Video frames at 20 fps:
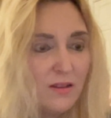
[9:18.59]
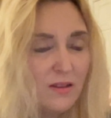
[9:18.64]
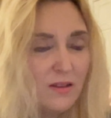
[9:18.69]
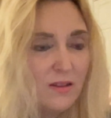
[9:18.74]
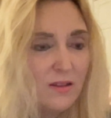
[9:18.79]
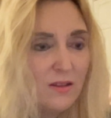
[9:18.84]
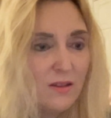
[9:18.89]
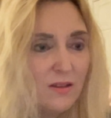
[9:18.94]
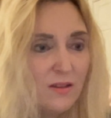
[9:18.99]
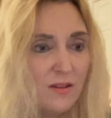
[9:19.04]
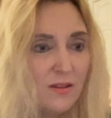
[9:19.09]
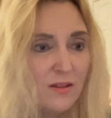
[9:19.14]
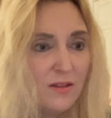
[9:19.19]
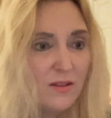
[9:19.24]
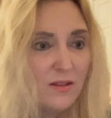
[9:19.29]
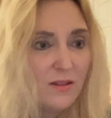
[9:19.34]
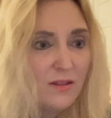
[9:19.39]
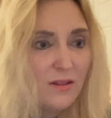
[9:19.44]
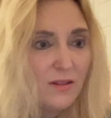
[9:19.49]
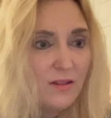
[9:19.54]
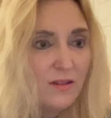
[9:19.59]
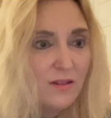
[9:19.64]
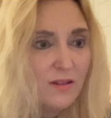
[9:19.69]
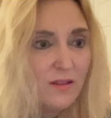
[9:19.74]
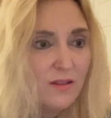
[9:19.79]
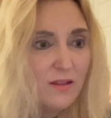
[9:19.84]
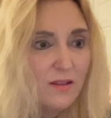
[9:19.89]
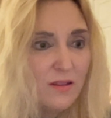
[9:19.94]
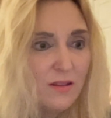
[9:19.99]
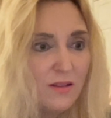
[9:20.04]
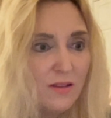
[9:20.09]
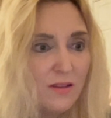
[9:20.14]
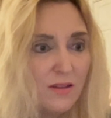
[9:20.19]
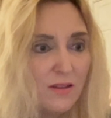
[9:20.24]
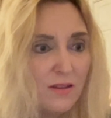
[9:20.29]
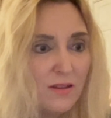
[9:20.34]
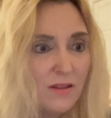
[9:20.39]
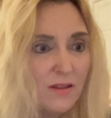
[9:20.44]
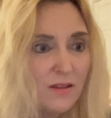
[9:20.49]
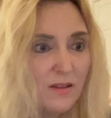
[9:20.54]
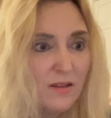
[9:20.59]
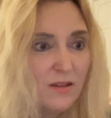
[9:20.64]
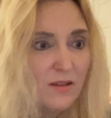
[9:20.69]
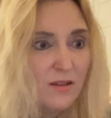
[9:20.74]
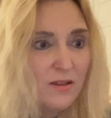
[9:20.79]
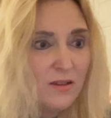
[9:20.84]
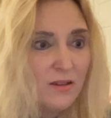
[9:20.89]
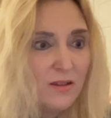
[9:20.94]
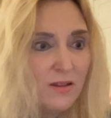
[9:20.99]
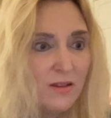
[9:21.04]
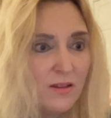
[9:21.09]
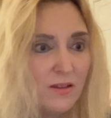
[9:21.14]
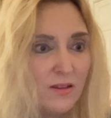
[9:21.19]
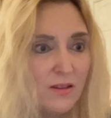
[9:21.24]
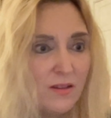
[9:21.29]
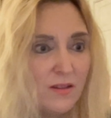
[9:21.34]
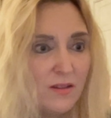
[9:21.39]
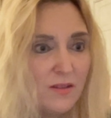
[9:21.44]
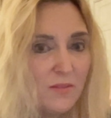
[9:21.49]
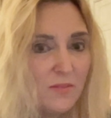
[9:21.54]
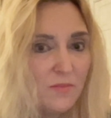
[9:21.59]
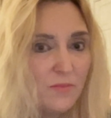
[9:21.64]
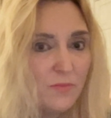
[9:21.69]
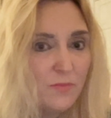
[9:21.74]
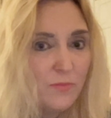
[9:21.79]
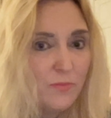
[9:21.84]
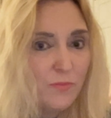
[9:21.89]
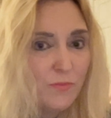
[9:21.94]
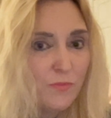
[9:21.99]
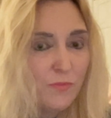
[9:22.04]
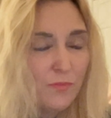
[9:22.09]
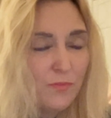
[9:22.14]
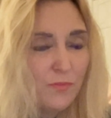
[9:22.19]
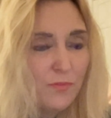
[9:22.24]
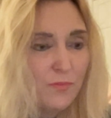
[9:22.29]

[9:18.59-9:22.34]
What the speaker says: (silent)